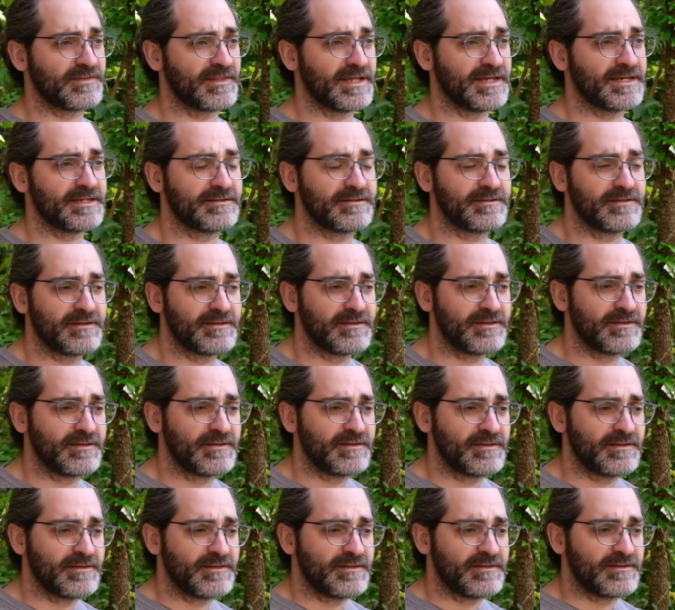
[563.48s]
that
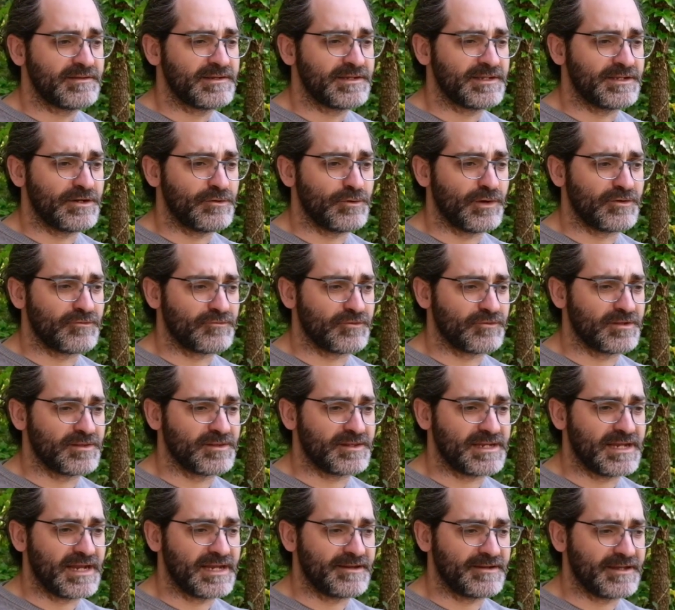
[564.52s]

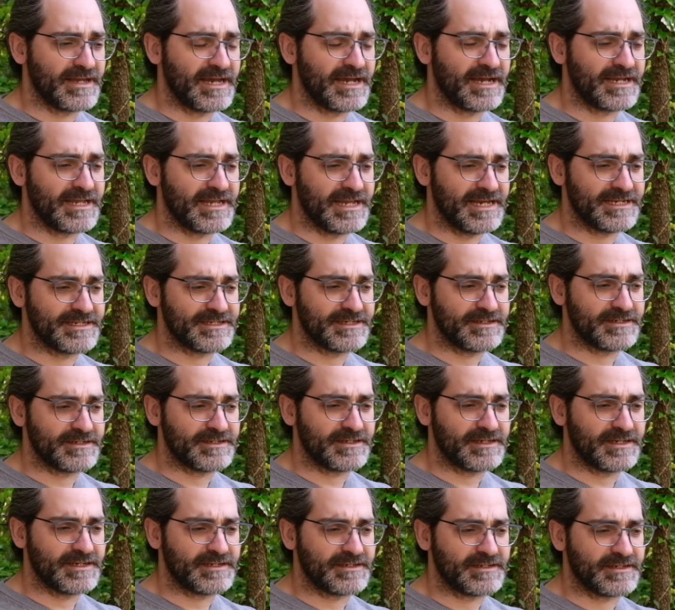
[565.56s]
I edit
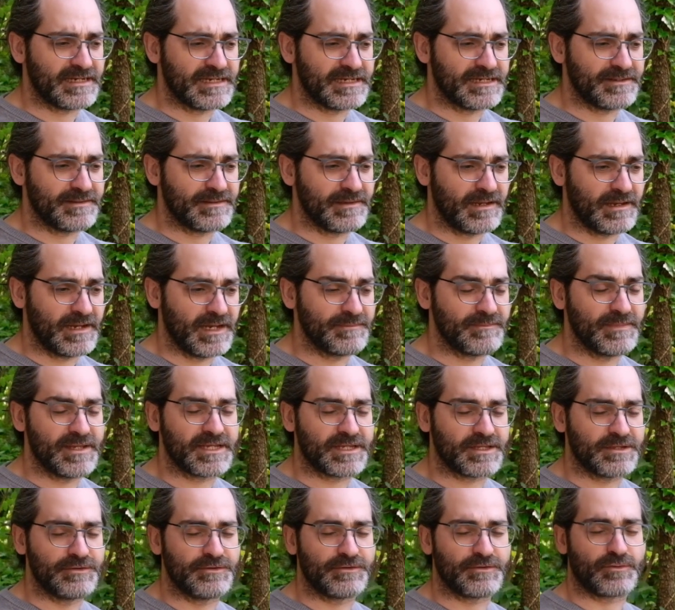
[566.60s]
and I
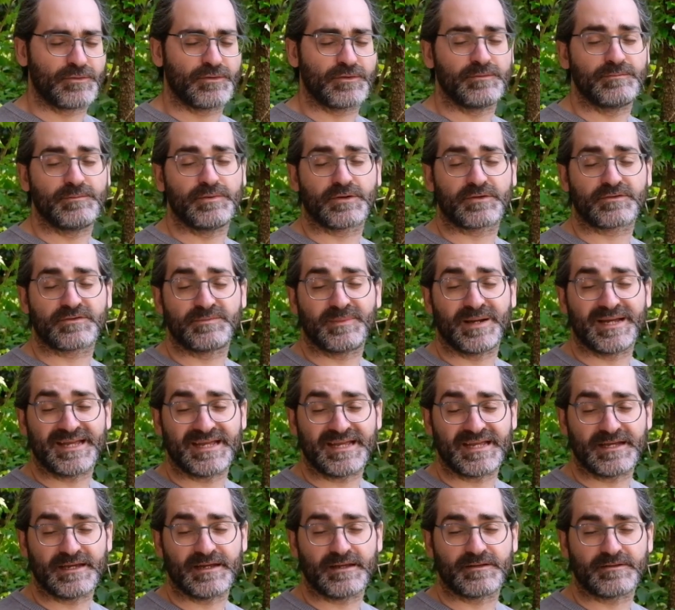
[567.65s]
make unicorn books by
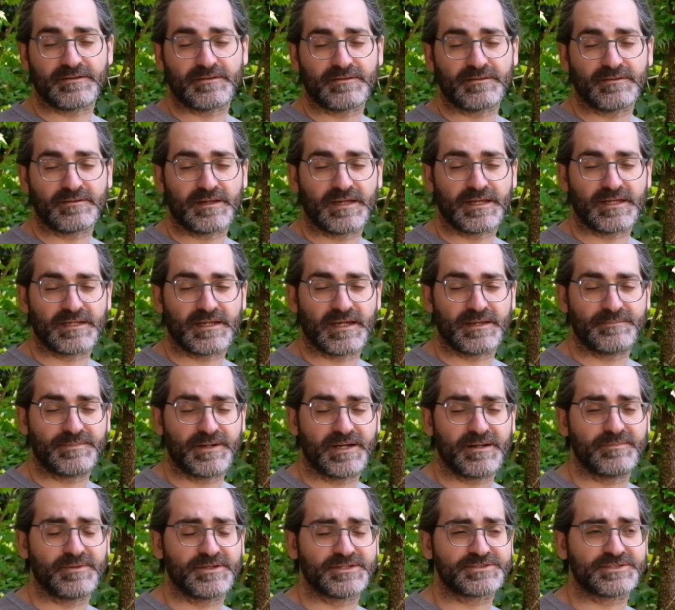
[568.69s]
hand and I
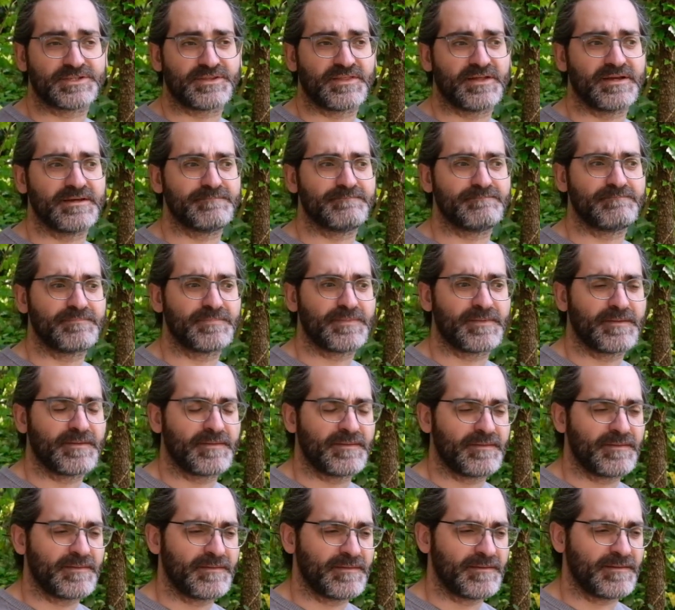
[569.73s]
publish them,
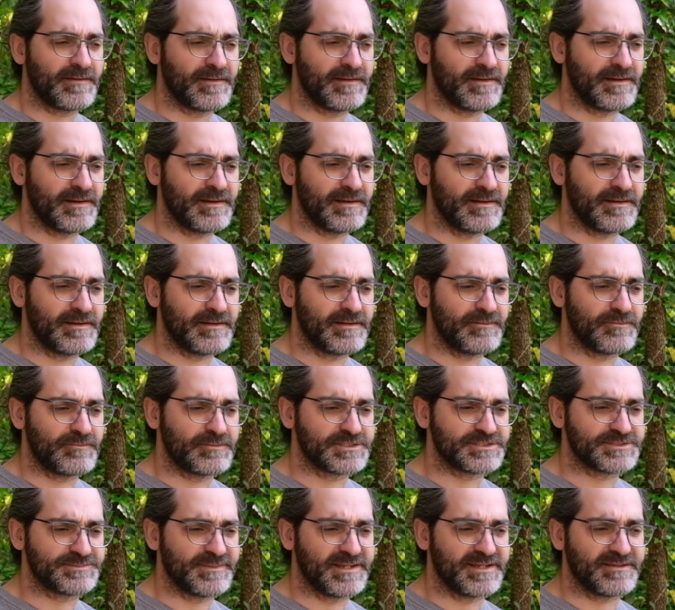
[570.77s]

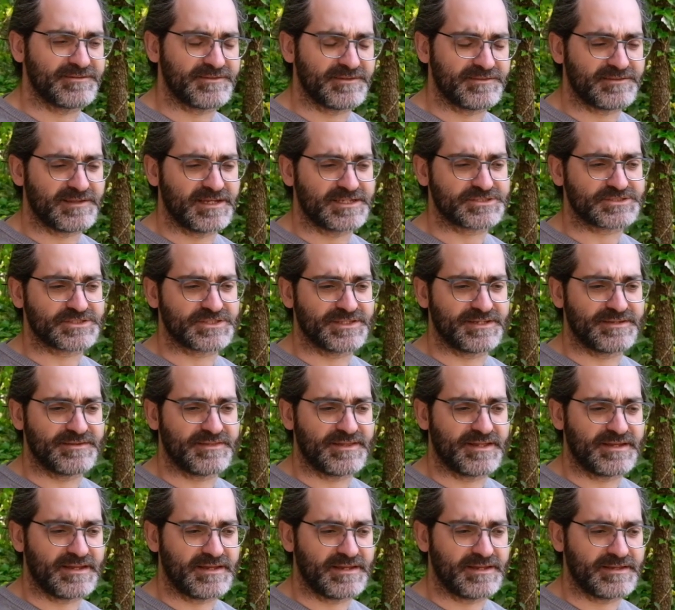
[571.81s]
which means essentially
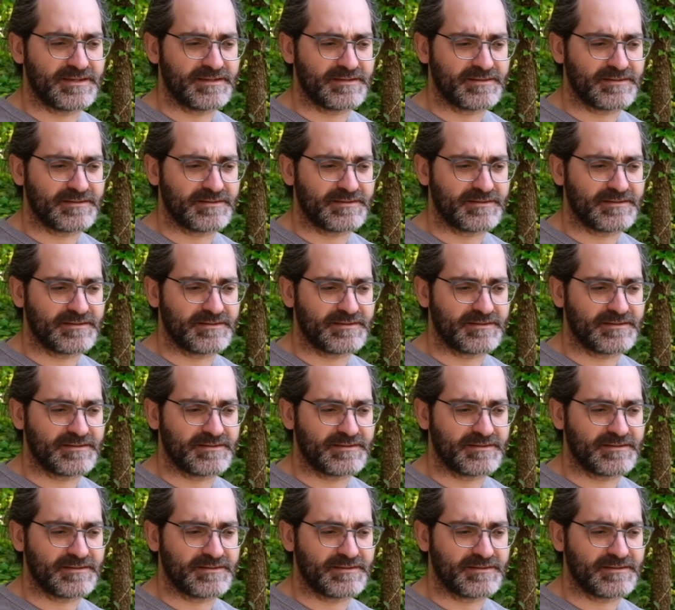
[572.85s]
that I